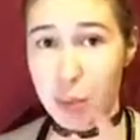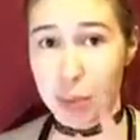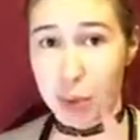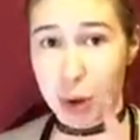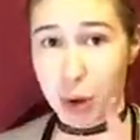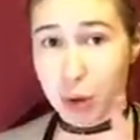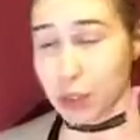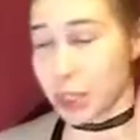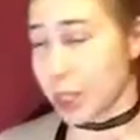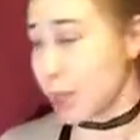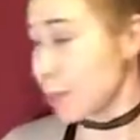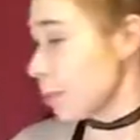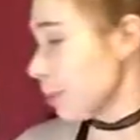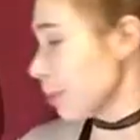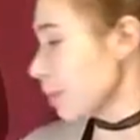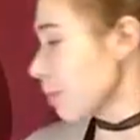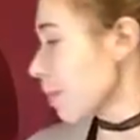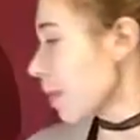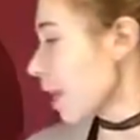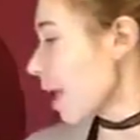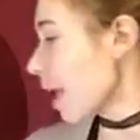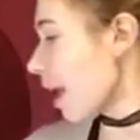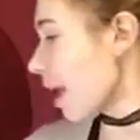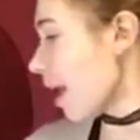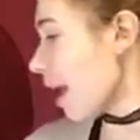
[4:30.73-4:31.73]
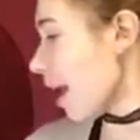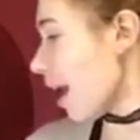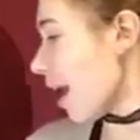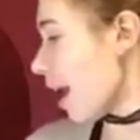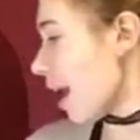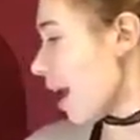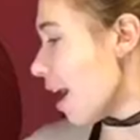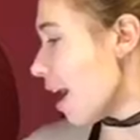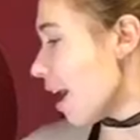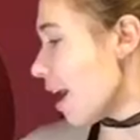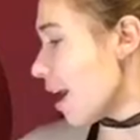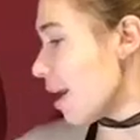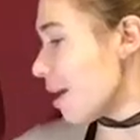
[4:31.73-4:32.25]
Pro tip.
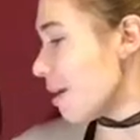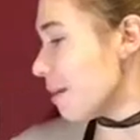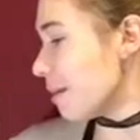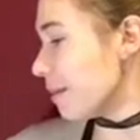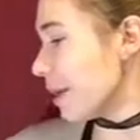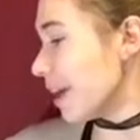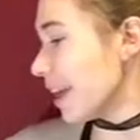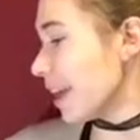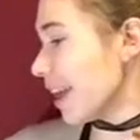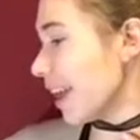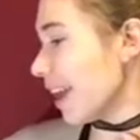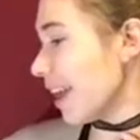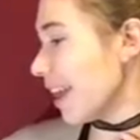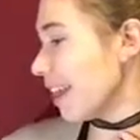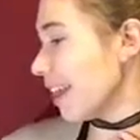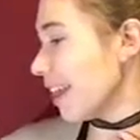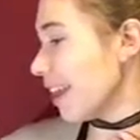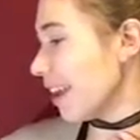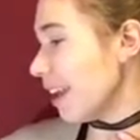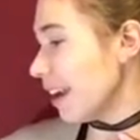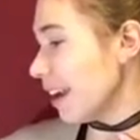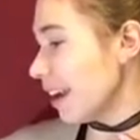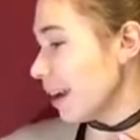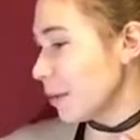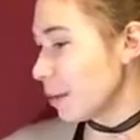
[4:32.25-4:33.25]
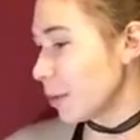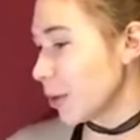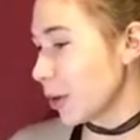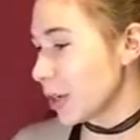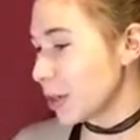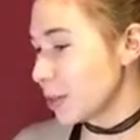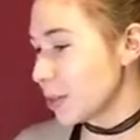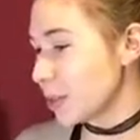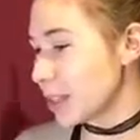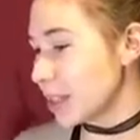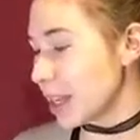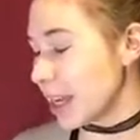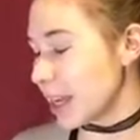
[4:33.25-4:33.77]
And then I'm
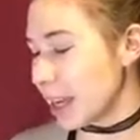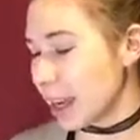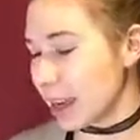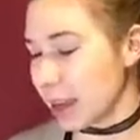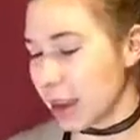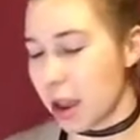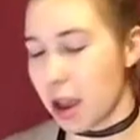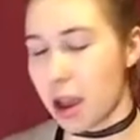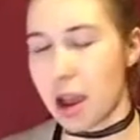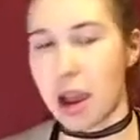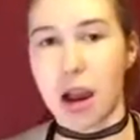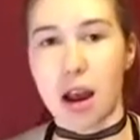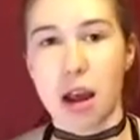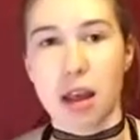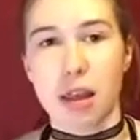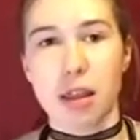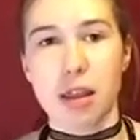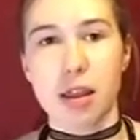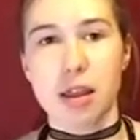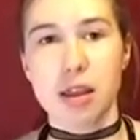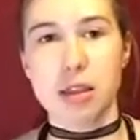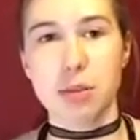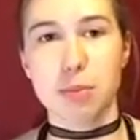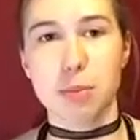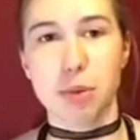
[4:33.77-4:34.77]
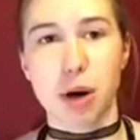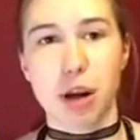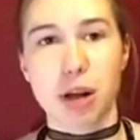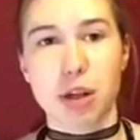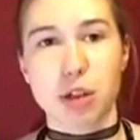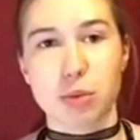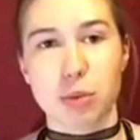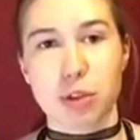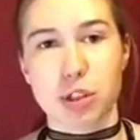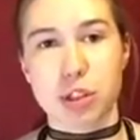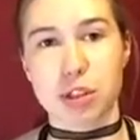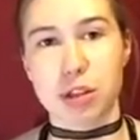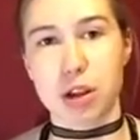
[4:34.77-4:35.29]
going to be taking this
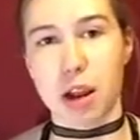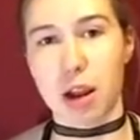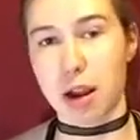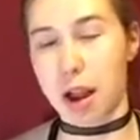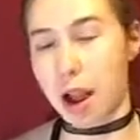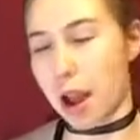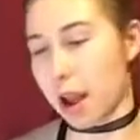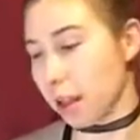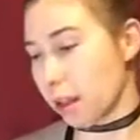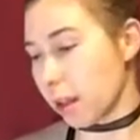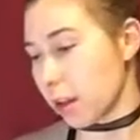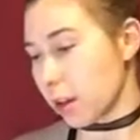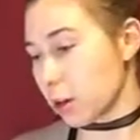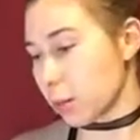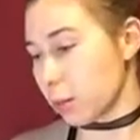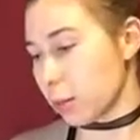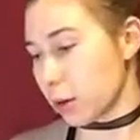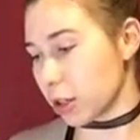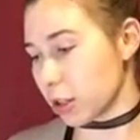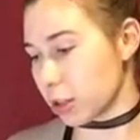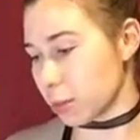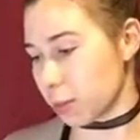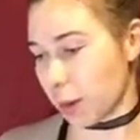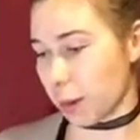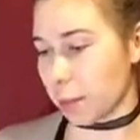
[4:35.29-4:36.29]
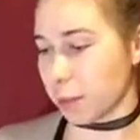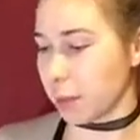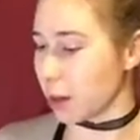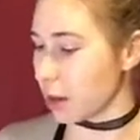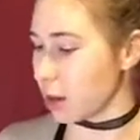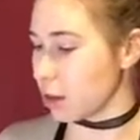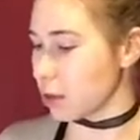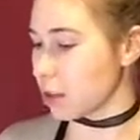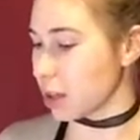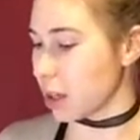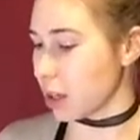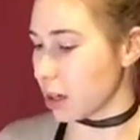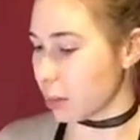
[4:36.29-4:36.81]
brush, which is not a highlighter brush, but I'm going
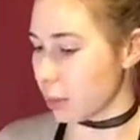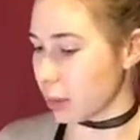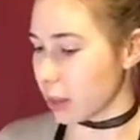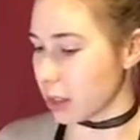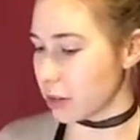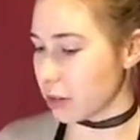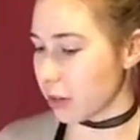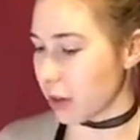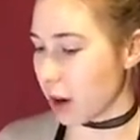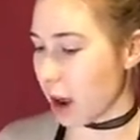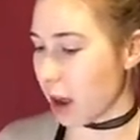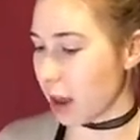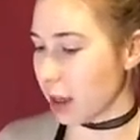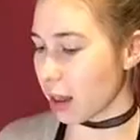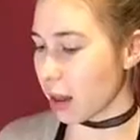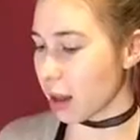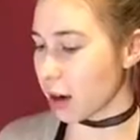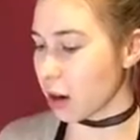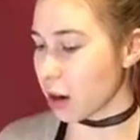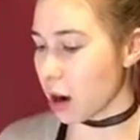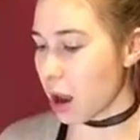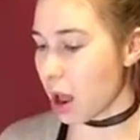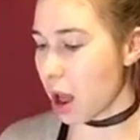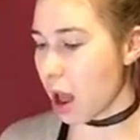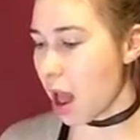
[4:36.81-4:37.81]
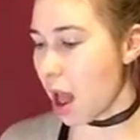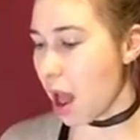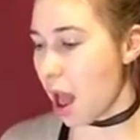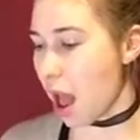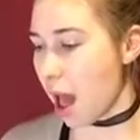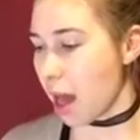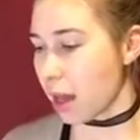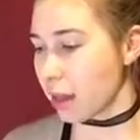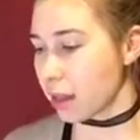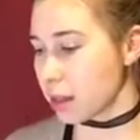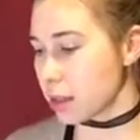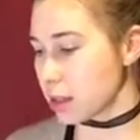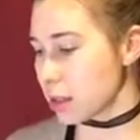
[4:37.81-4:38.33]
to use it anyways for highlighter.
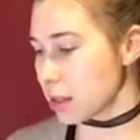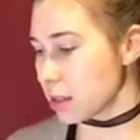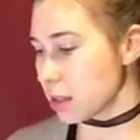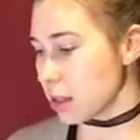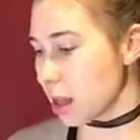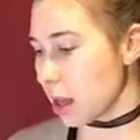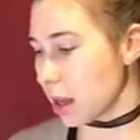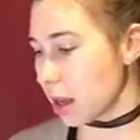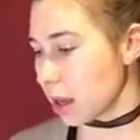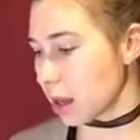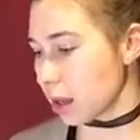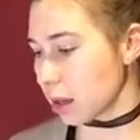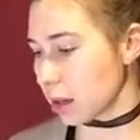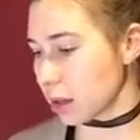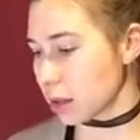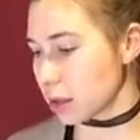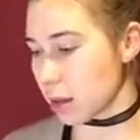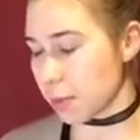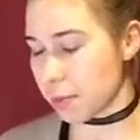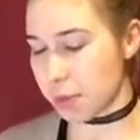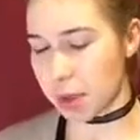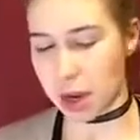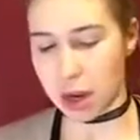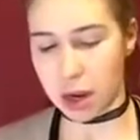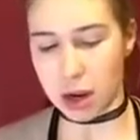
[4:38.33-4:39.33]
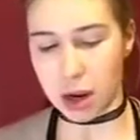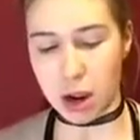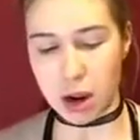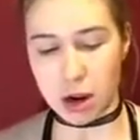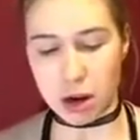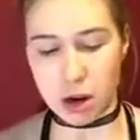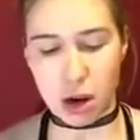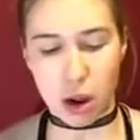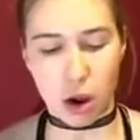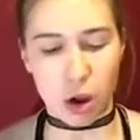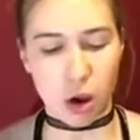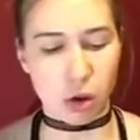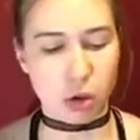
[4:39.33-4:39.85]
And this is like something I got
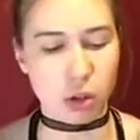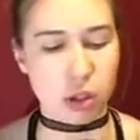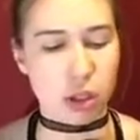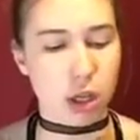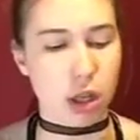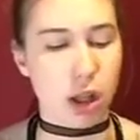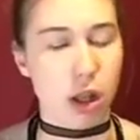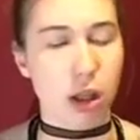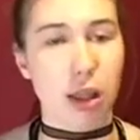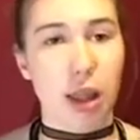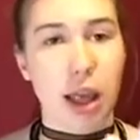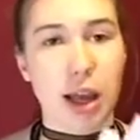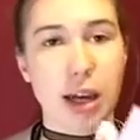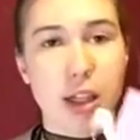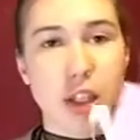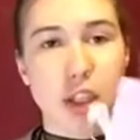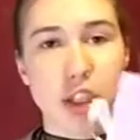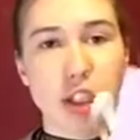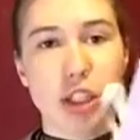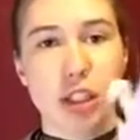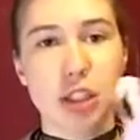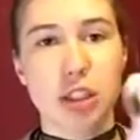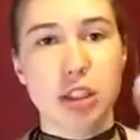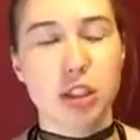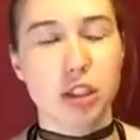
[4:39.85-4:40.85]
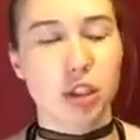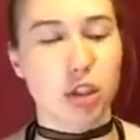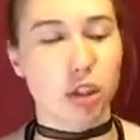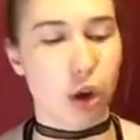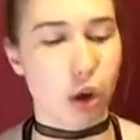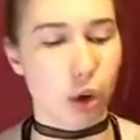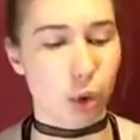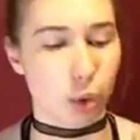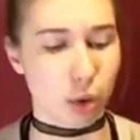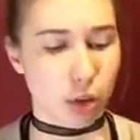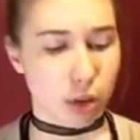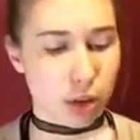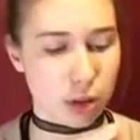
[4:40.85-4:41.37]
in Ulta collection,
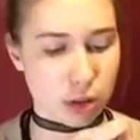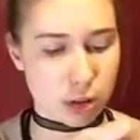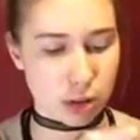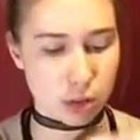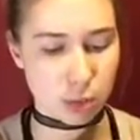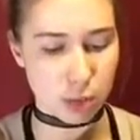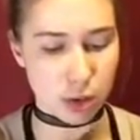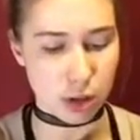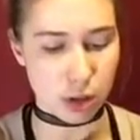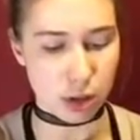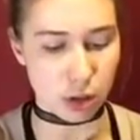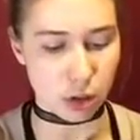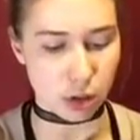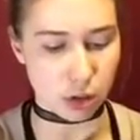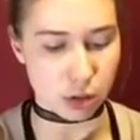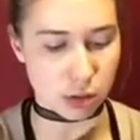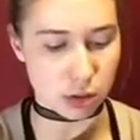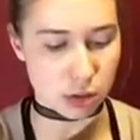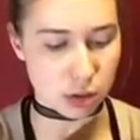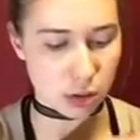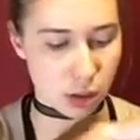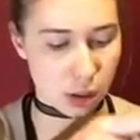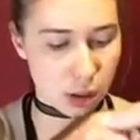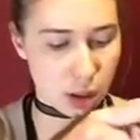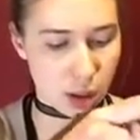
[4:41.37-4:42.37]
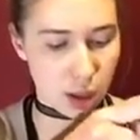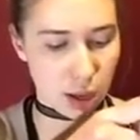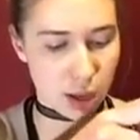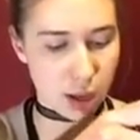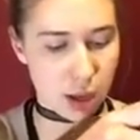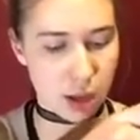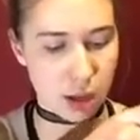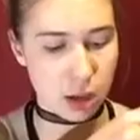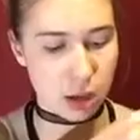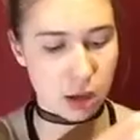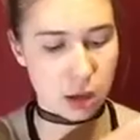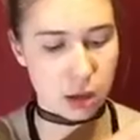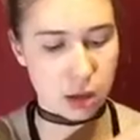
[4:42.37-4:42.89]
so this is what it looks
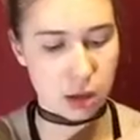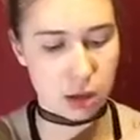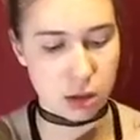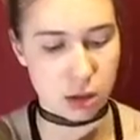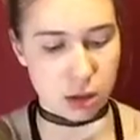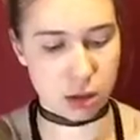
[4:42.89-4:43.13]
like.